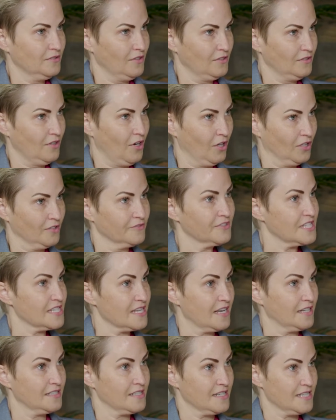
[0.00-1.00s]
all of a
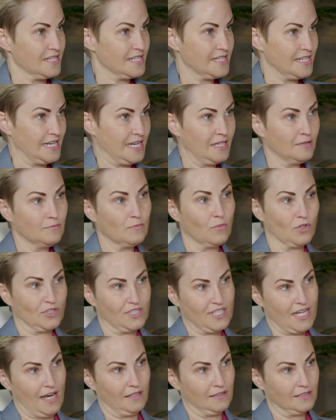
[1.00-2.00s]
sudden seeing
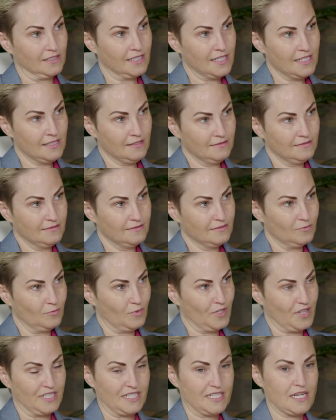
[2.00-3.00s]
mortality
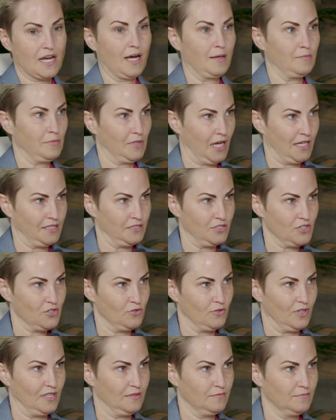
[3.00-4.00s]
with a timeline
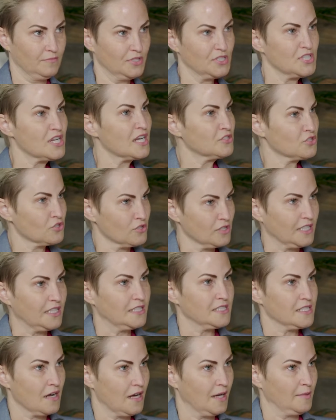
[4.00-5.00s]
to it, potentially a
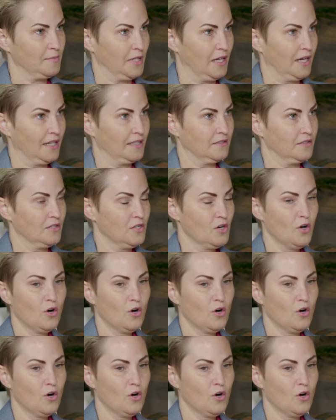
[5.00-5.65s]
timeline,